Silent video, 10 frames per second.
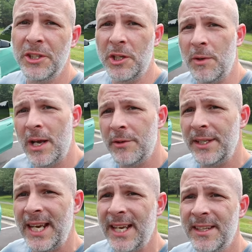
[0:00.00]
the
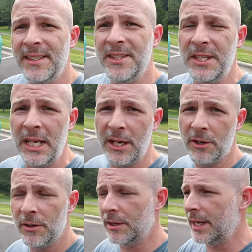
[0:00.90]
ground and this
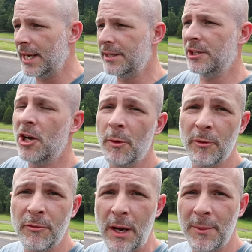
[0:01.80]
air and the
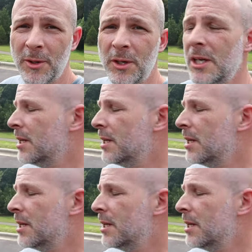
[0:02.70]
carbon fiber